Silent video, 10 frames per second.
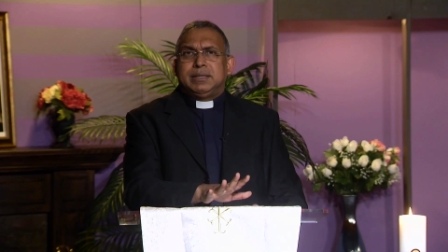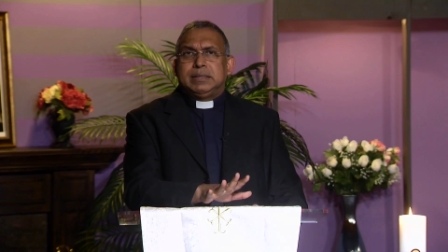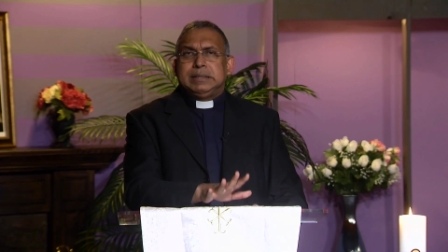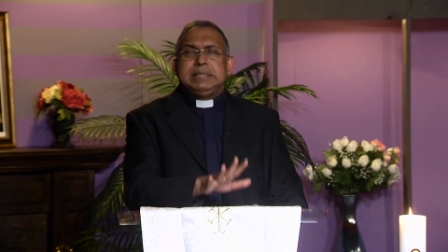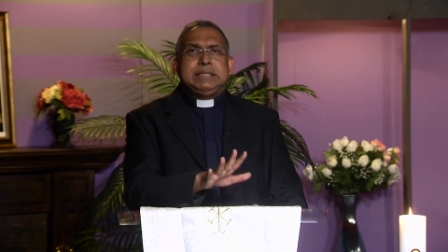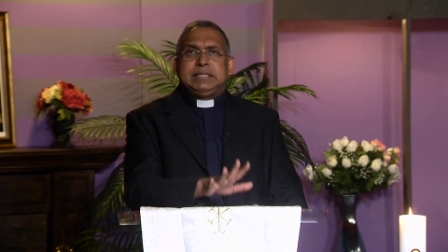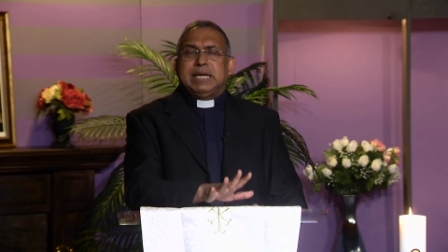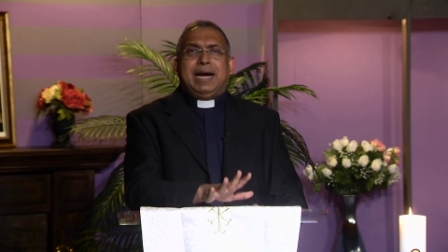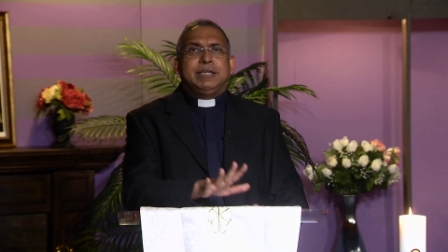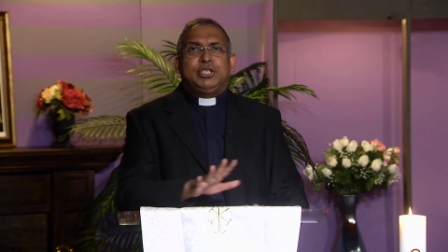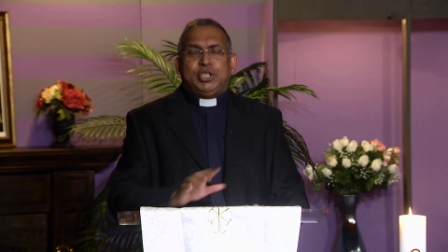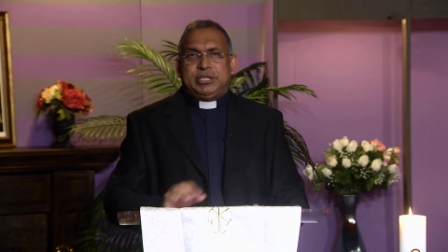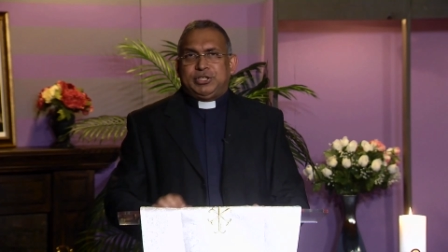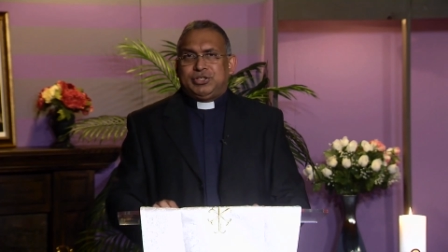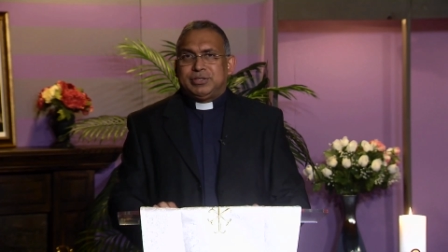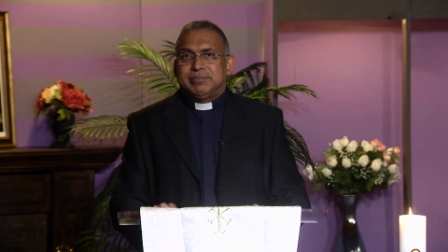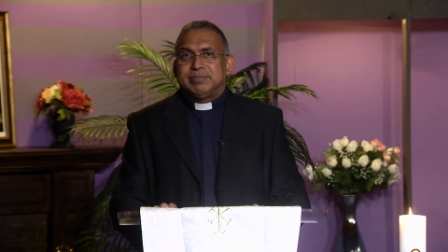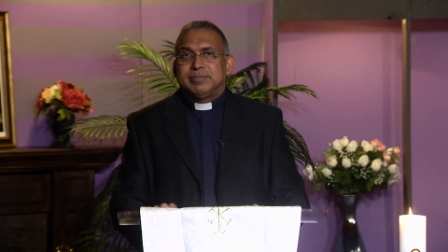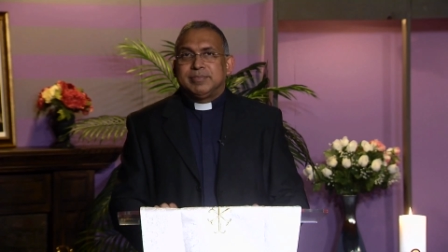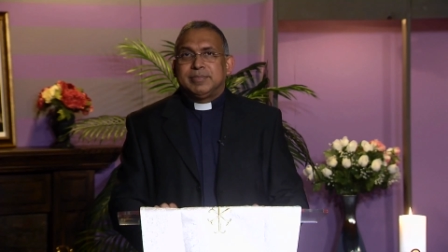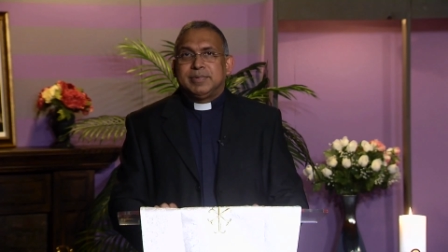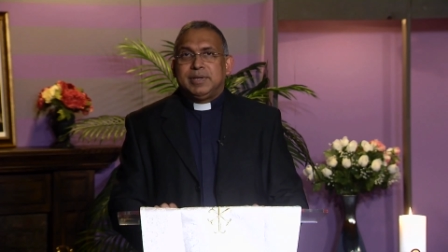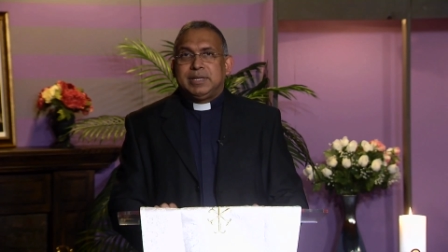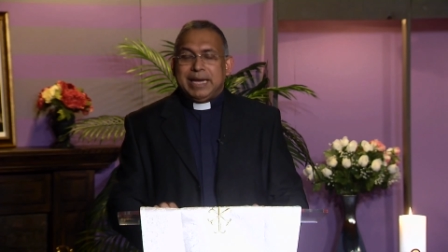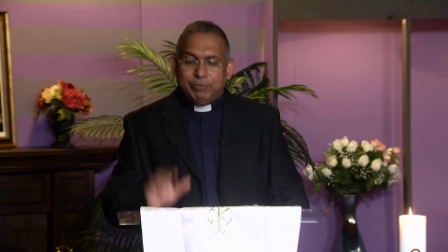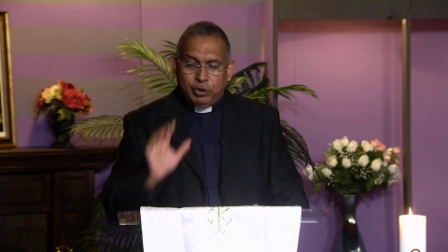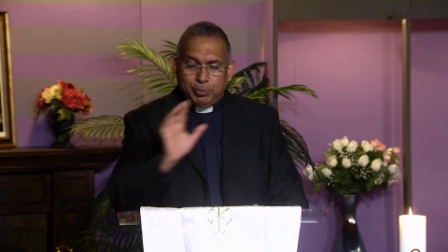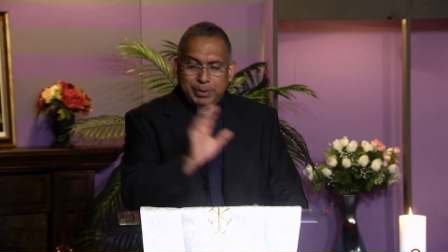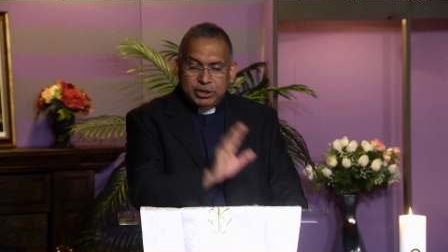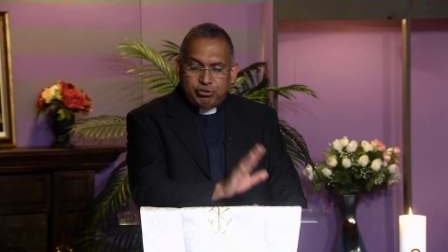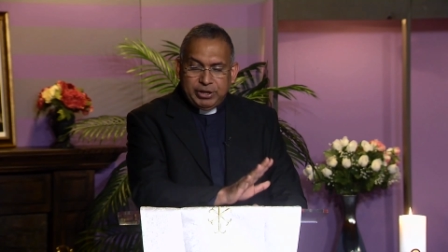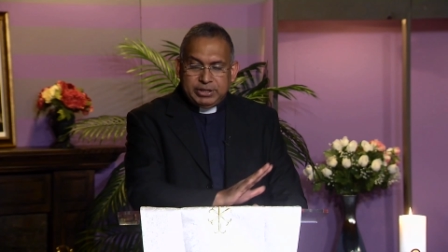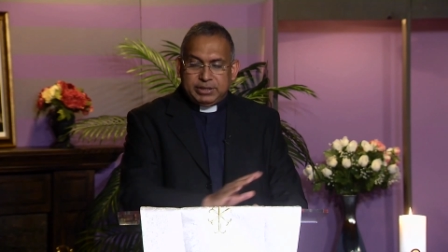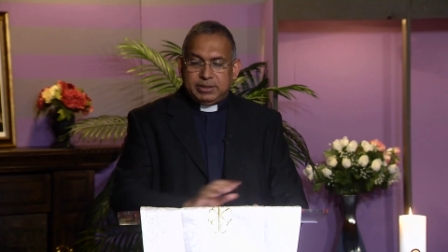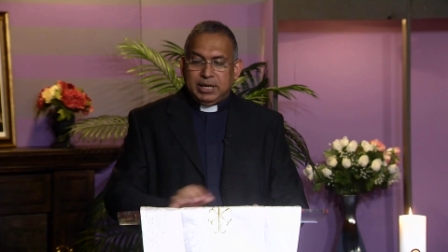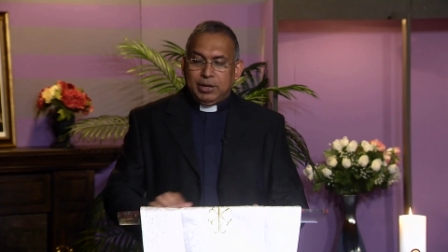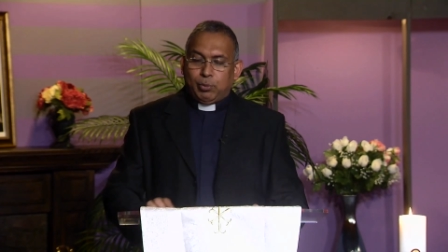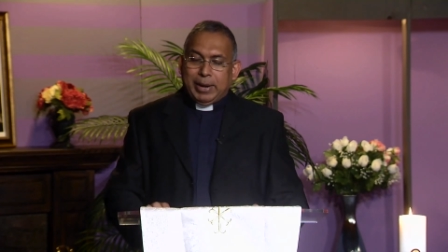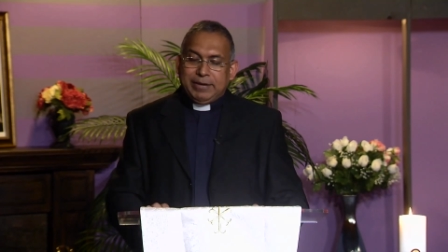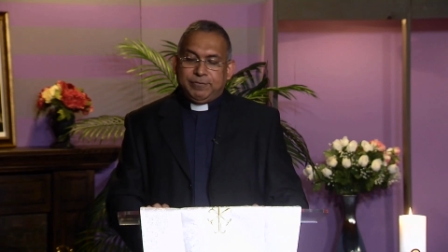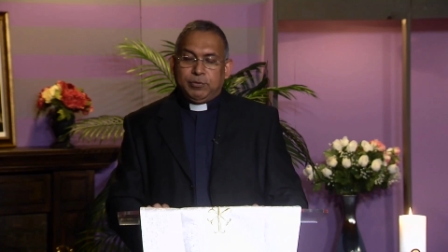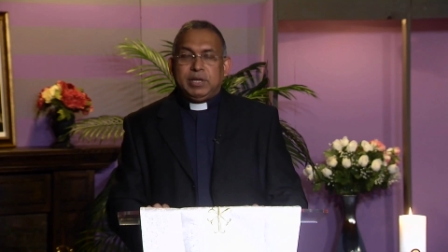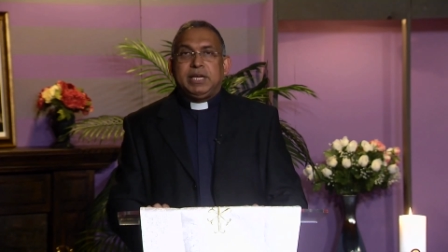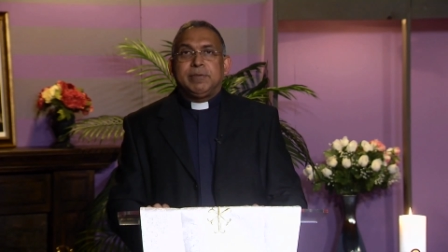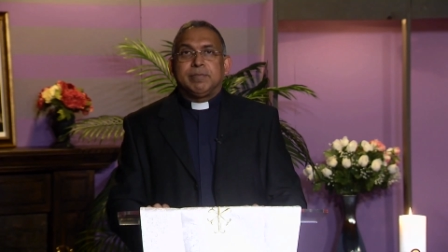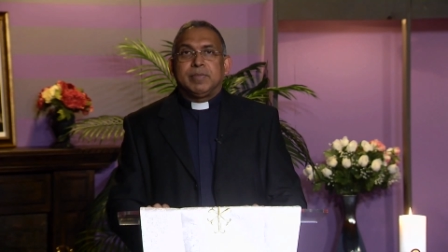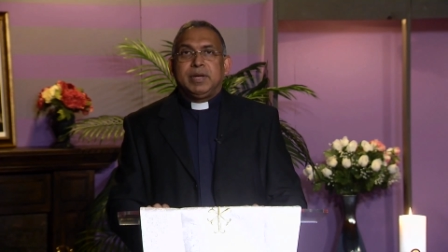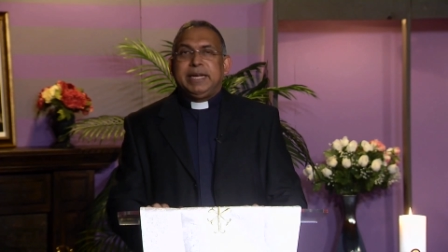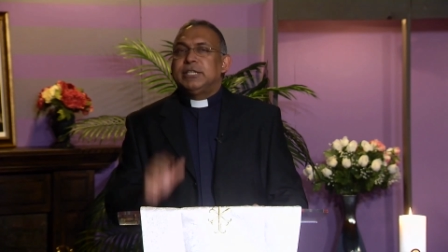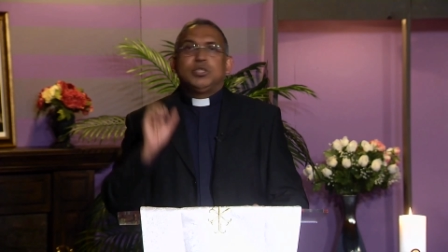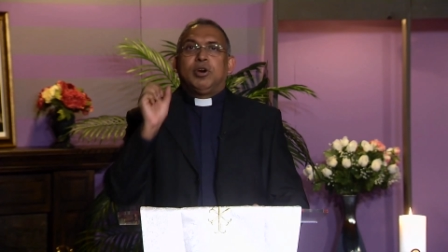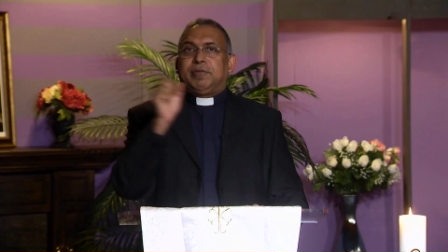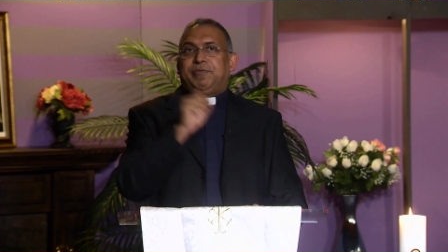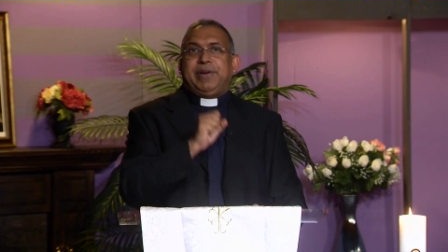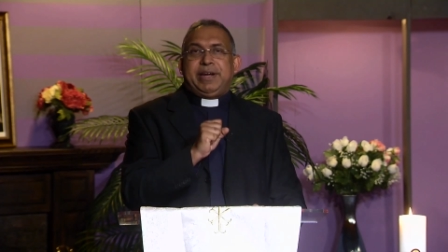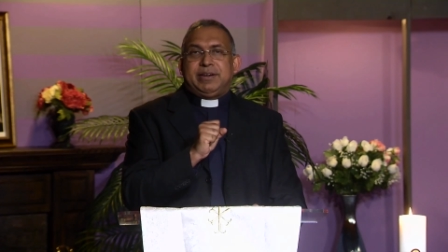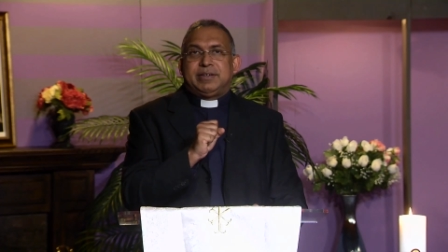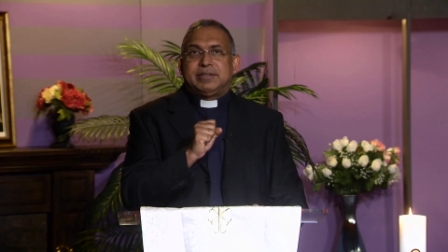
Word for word: this is unjust. They have not been treated rightfully. It is not fair.